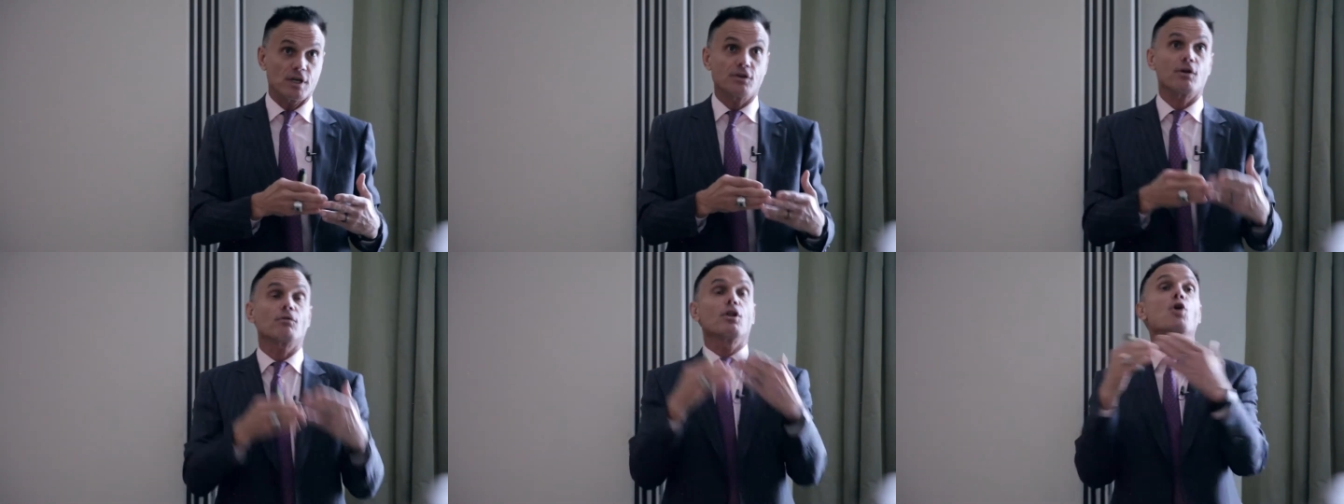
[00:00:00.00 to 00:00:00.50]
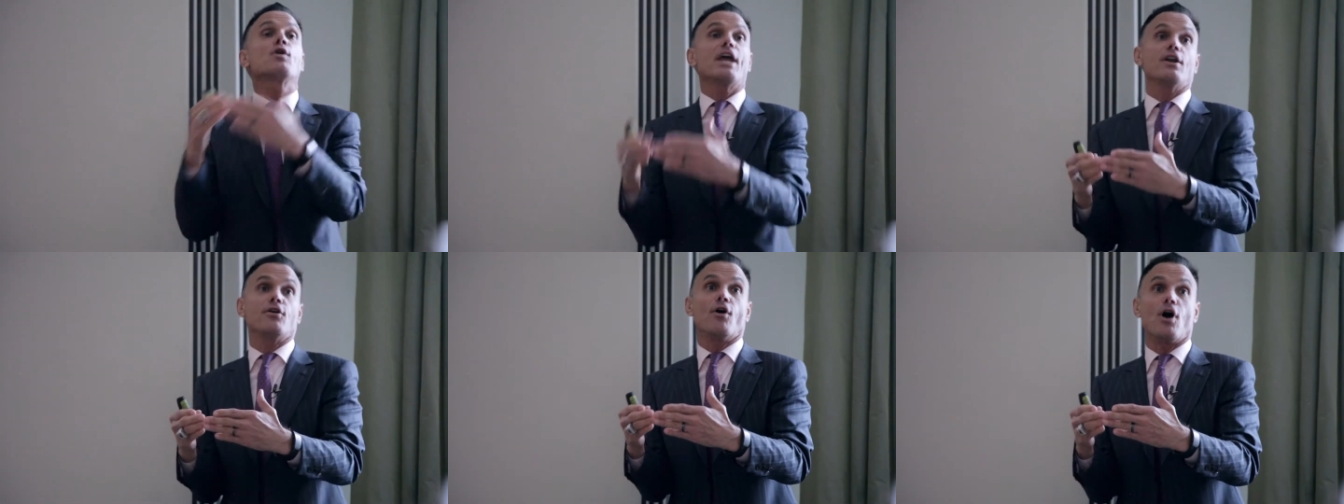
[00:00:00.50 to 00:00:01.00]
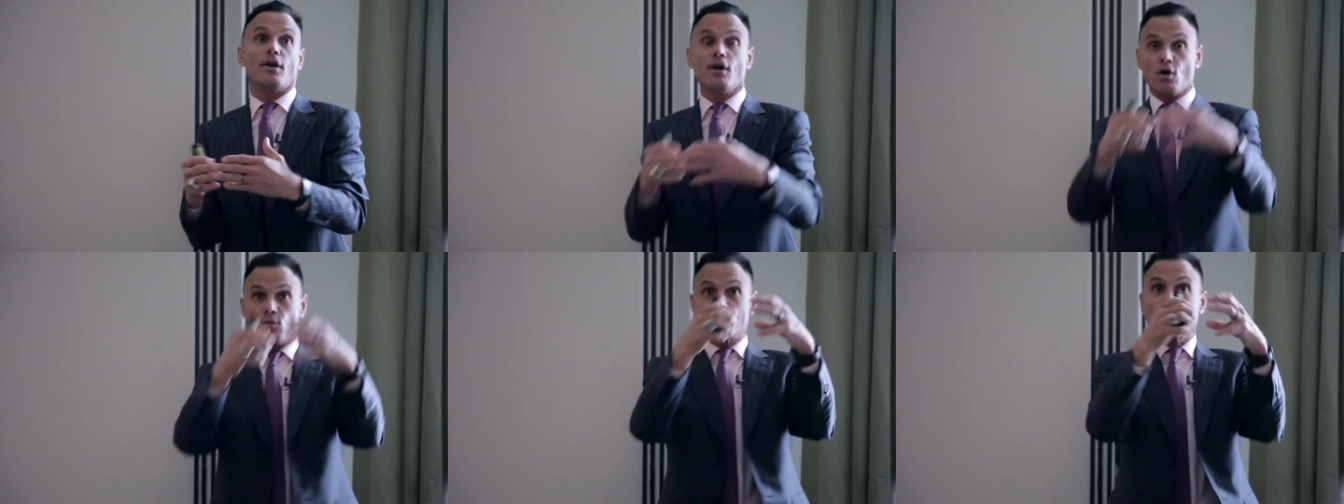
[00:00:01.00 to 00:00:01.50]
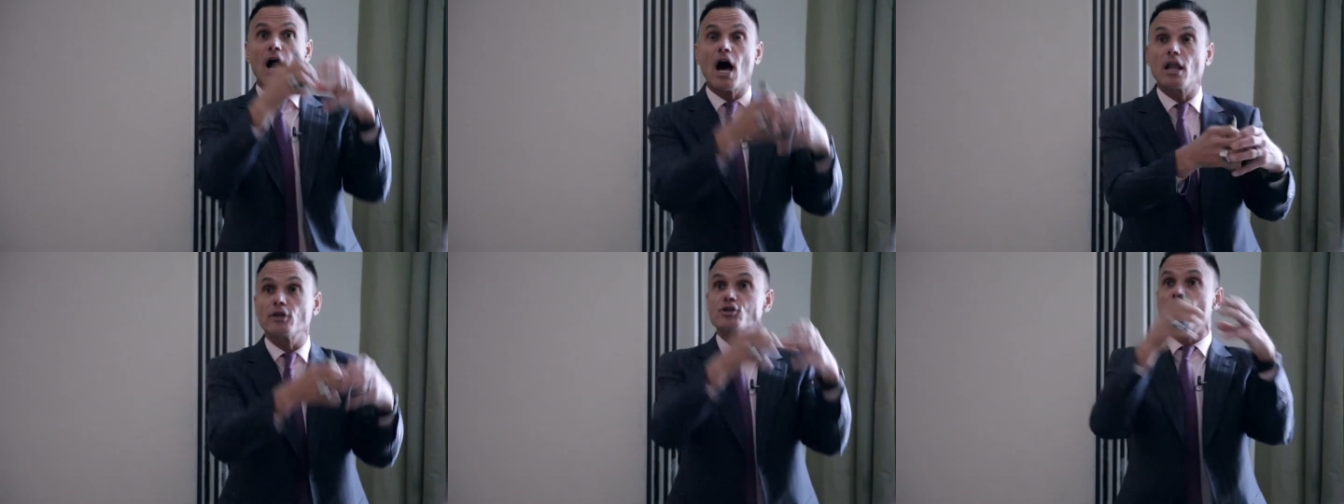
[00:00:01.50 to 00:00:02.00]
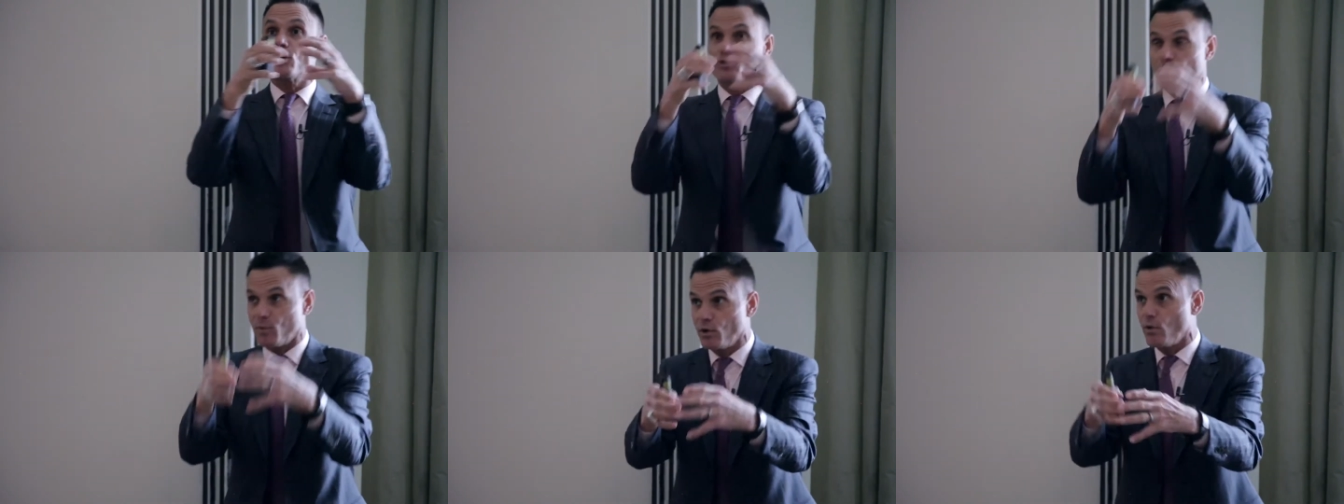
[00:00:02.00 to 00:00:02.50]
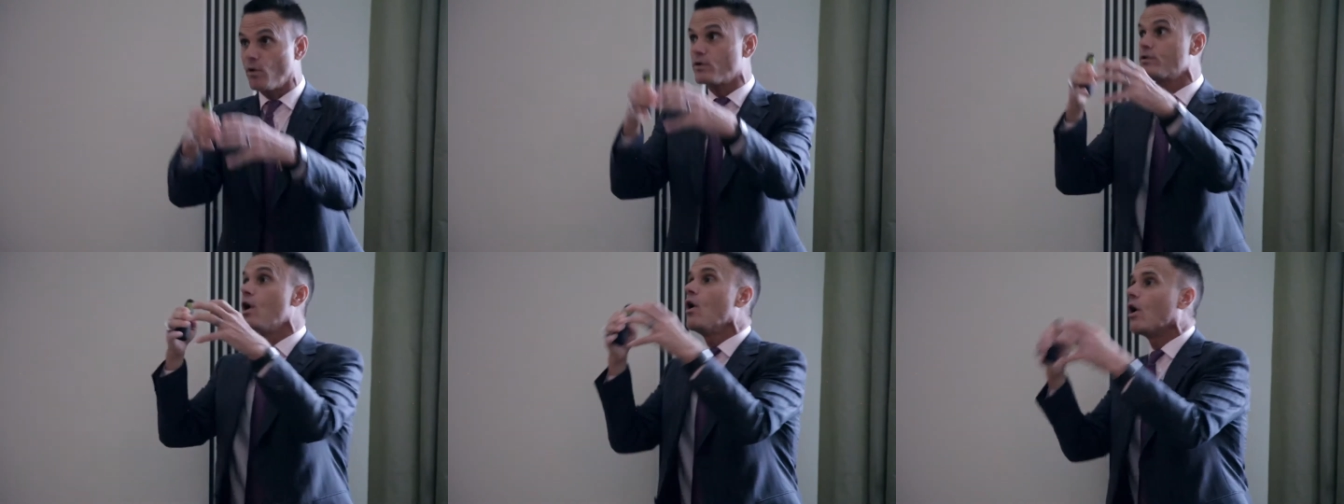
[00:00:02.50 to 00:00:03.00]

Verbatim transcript: that they're located on with college entrepreneurs